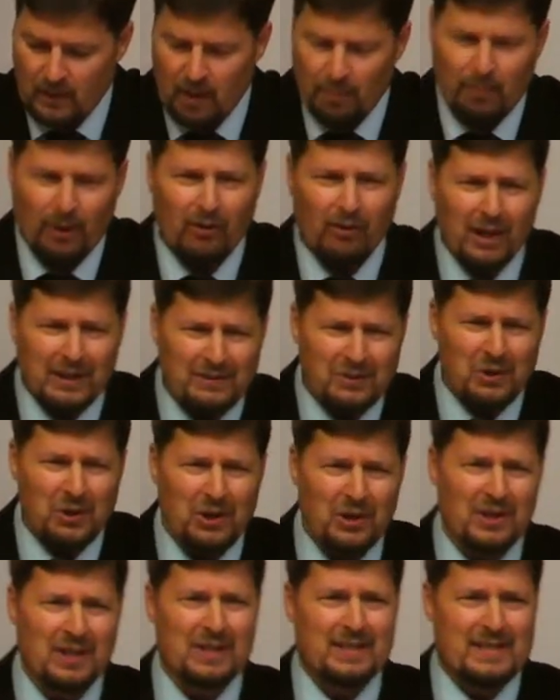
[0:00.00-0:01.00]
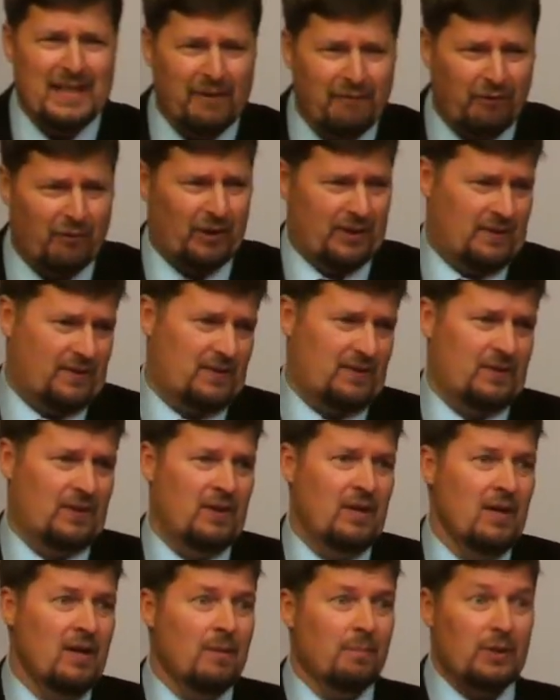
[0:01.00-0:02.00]
But let's look at the difference
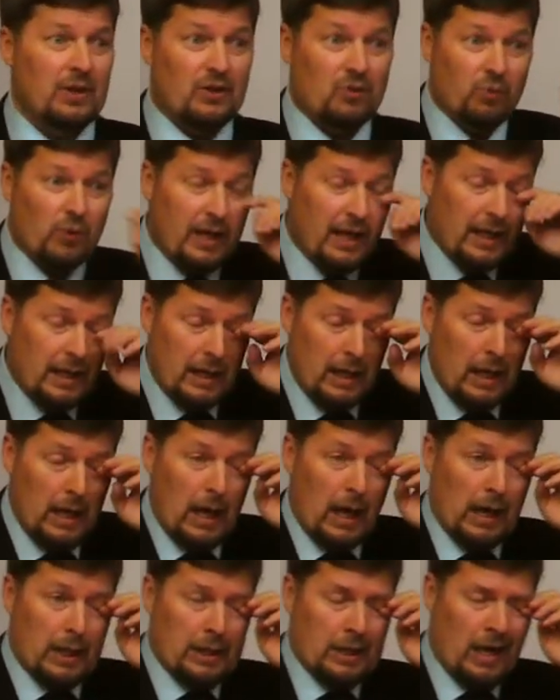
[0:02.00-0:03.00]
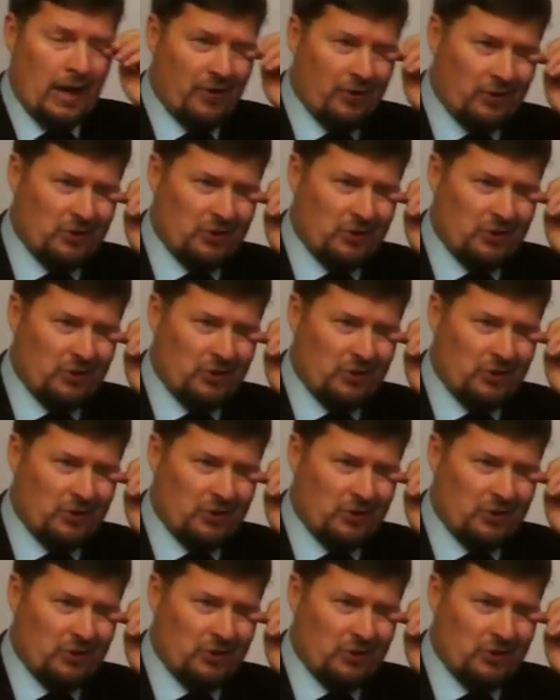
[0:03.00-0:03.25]
between another